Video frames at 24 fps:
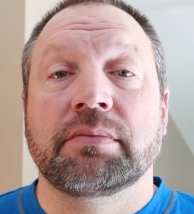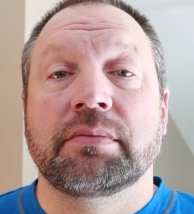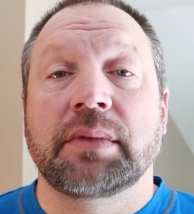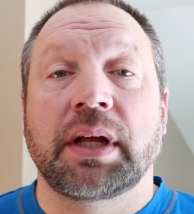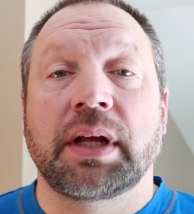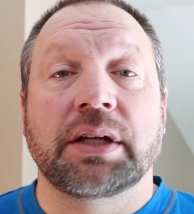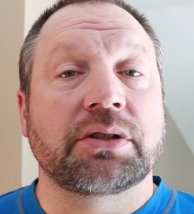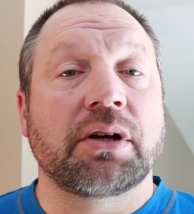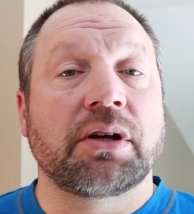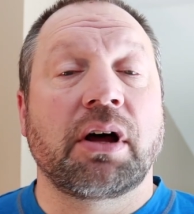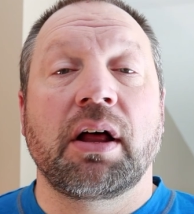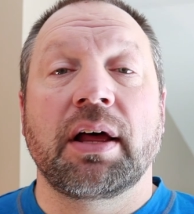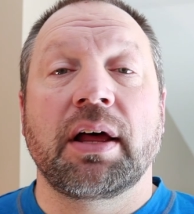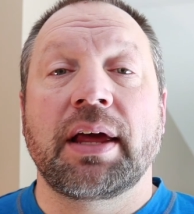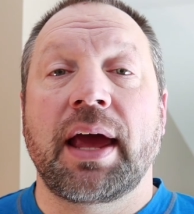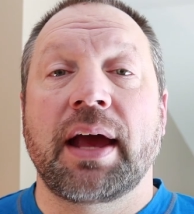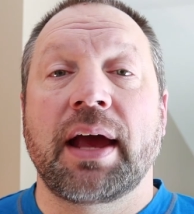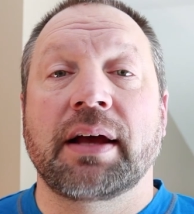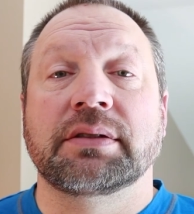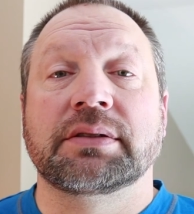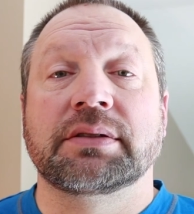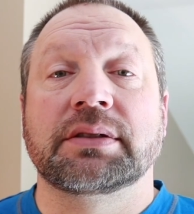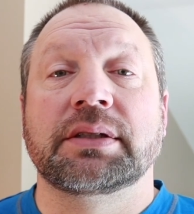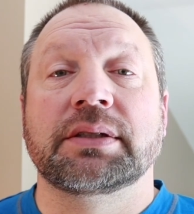That's all I
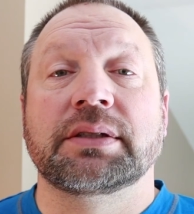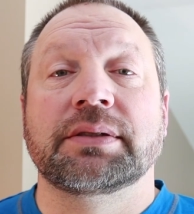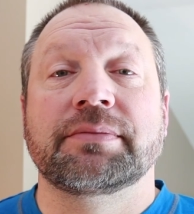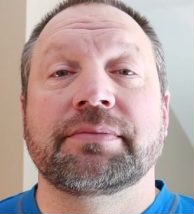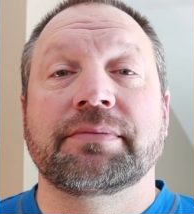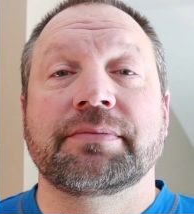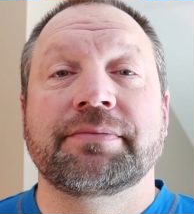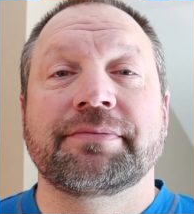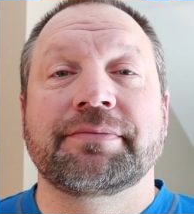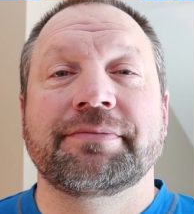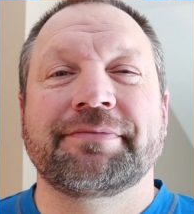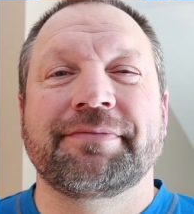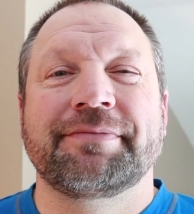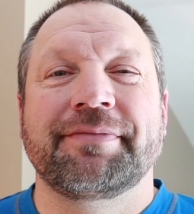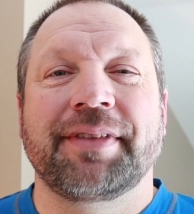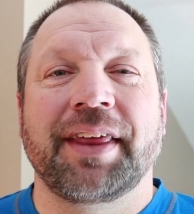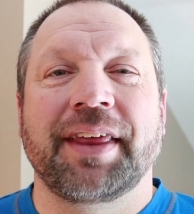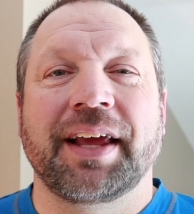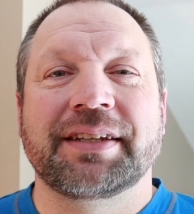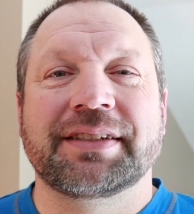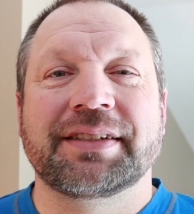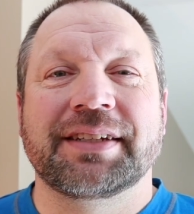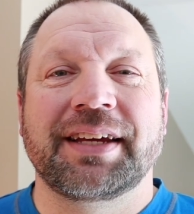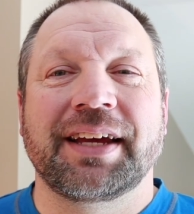ask.
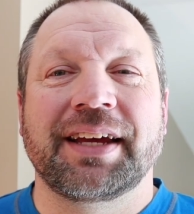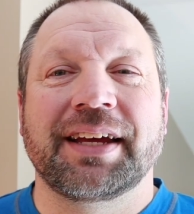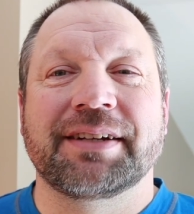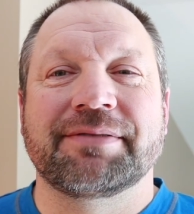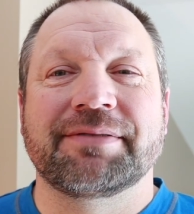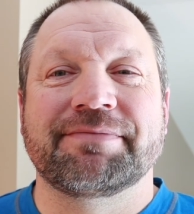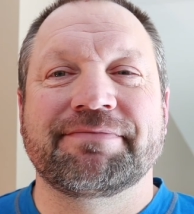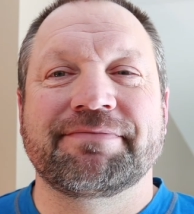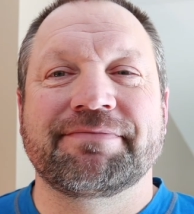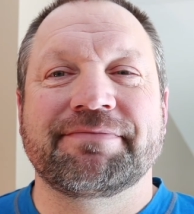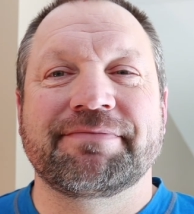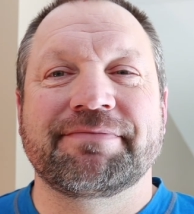Thanks again.